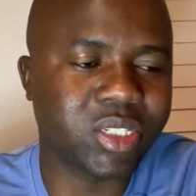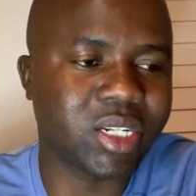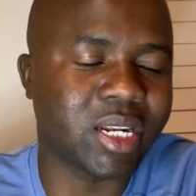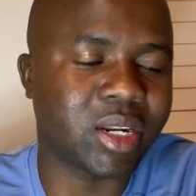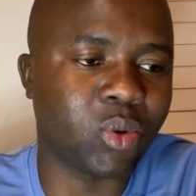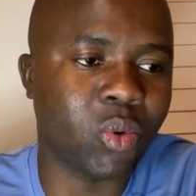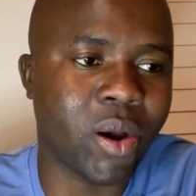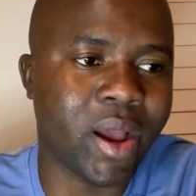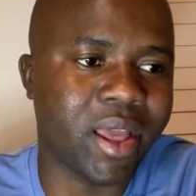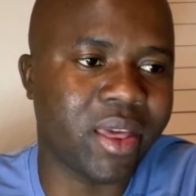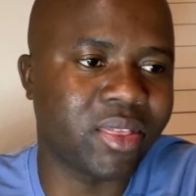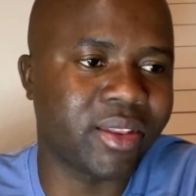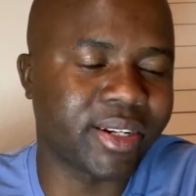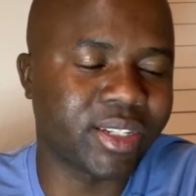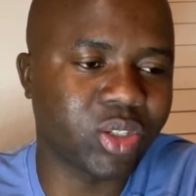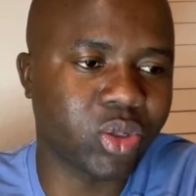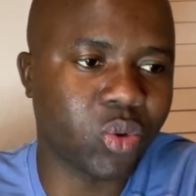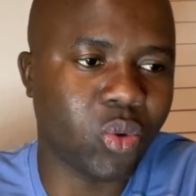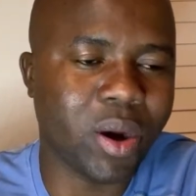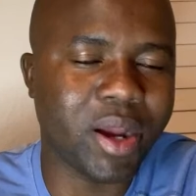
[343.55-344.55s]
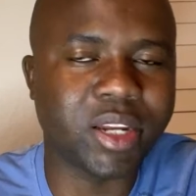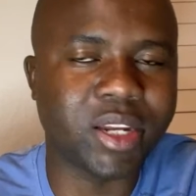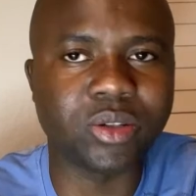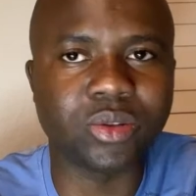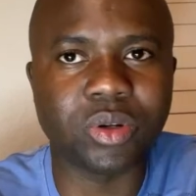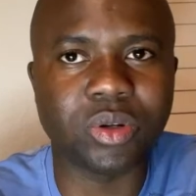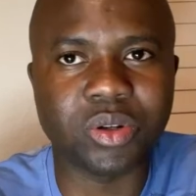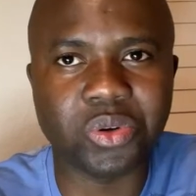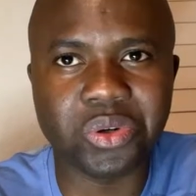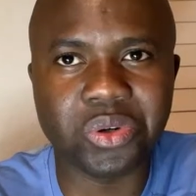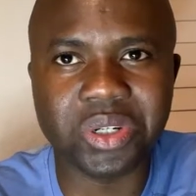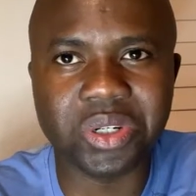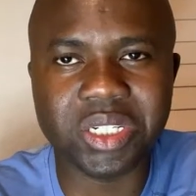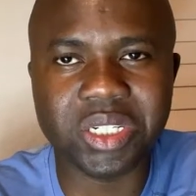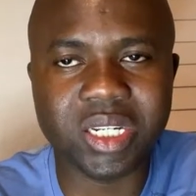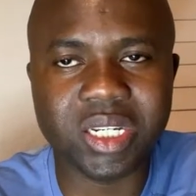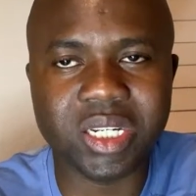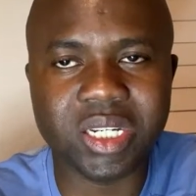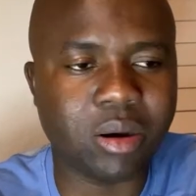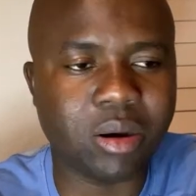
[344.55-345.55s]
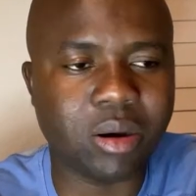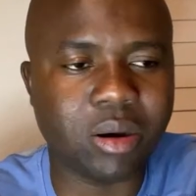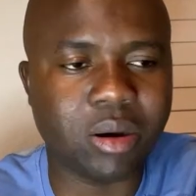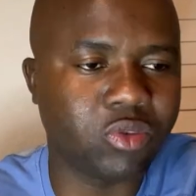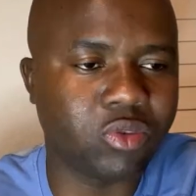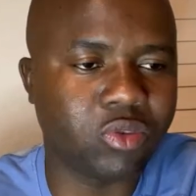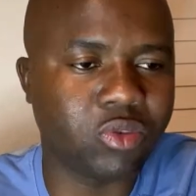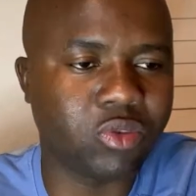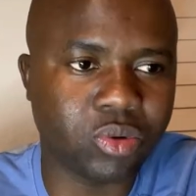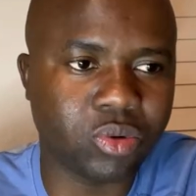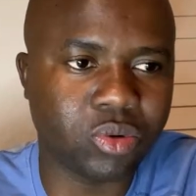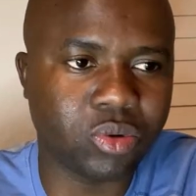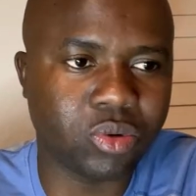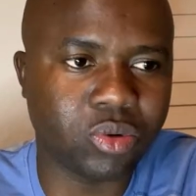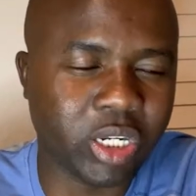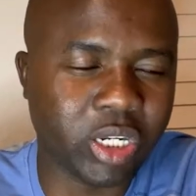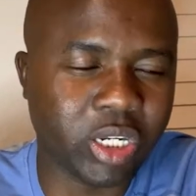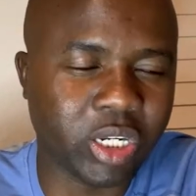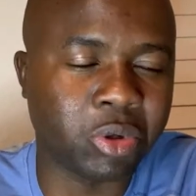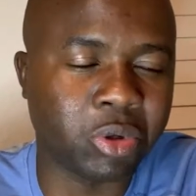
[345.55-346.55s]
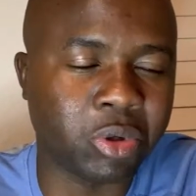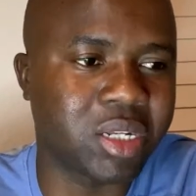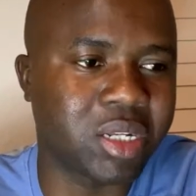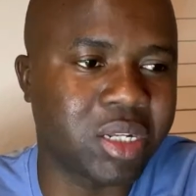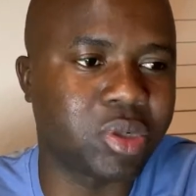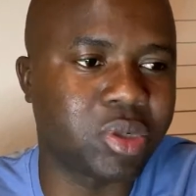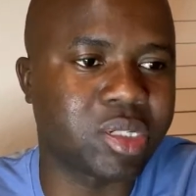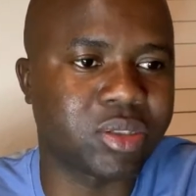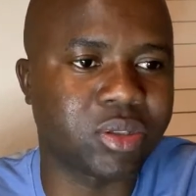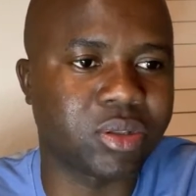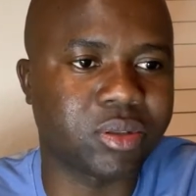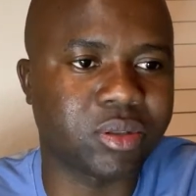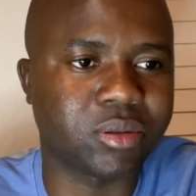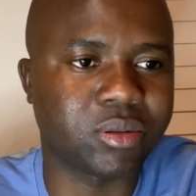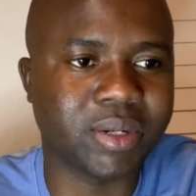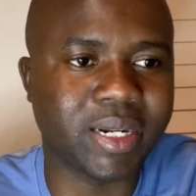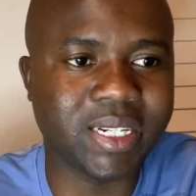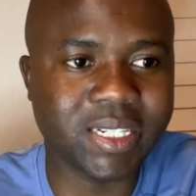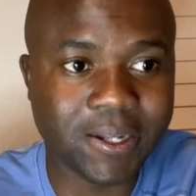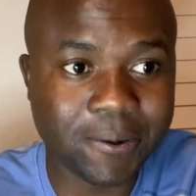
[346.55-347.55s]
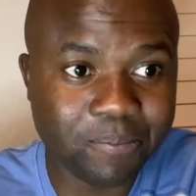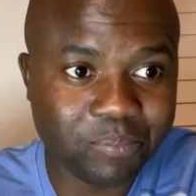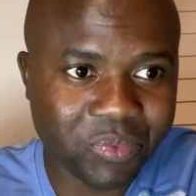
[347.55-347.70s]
and why the reason why you're not able to get your result. All right.